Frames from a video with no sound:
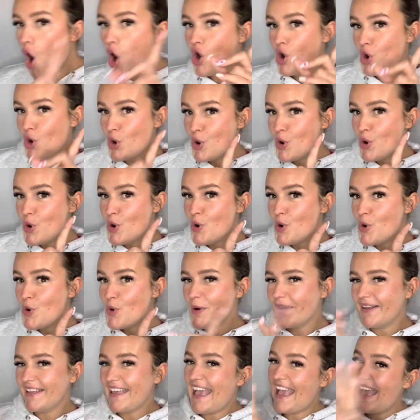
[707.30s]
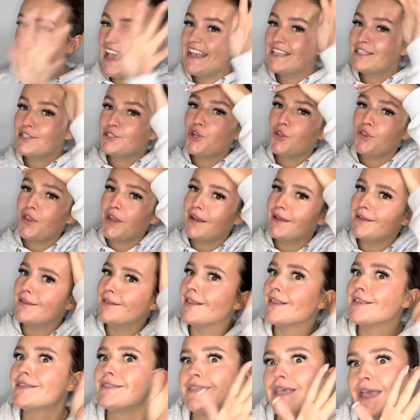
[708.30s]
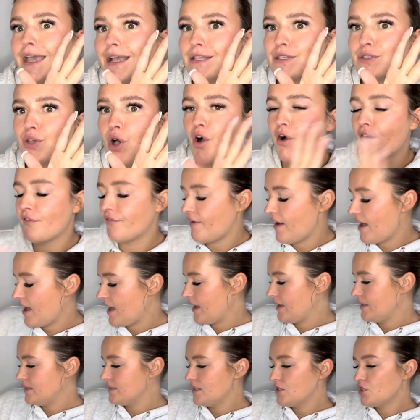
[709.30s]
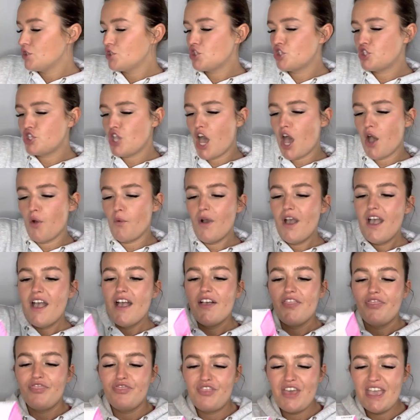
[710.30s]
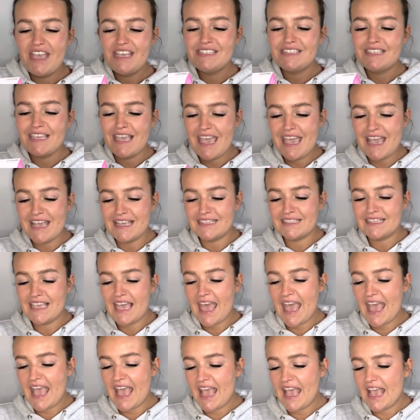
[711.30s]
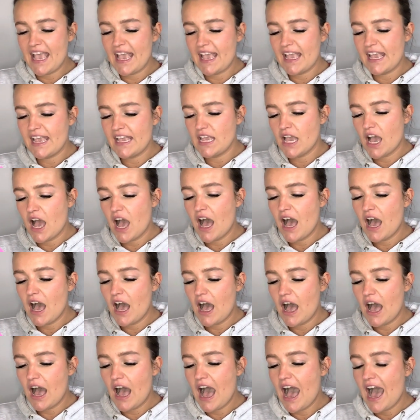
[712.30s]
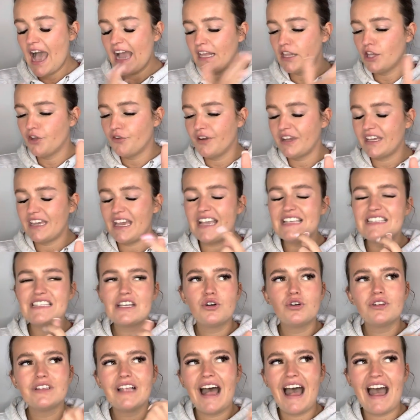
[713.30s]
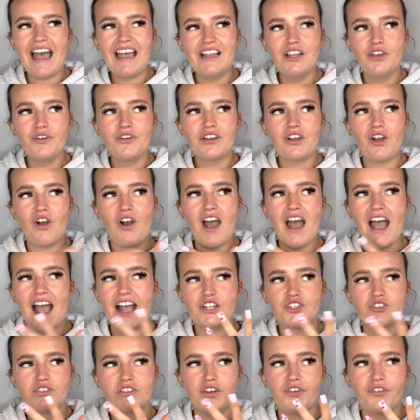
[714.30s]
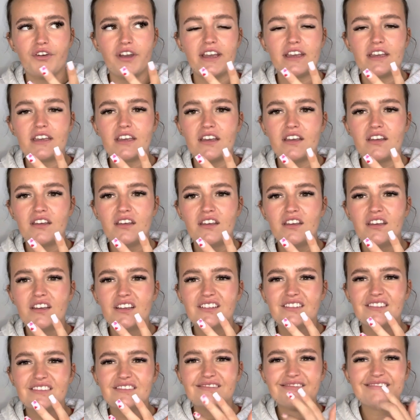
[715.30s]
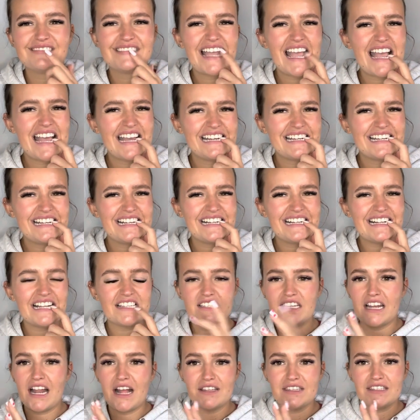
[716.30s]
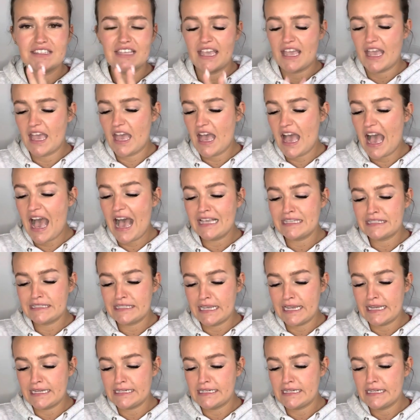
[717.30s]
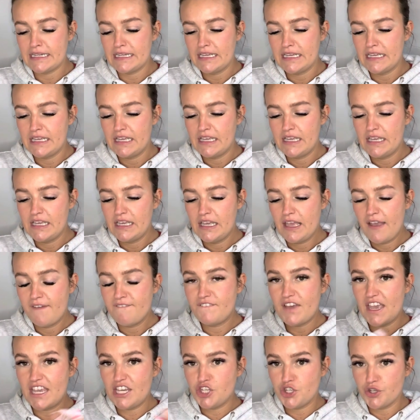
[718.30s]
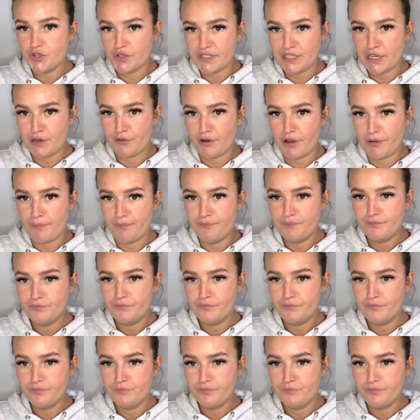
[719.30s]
Ooh, here's another little TikTok find. So this is a hyaluric. Is it called hyaluric or hydroluric? I don't know how to say it, acid facial serum.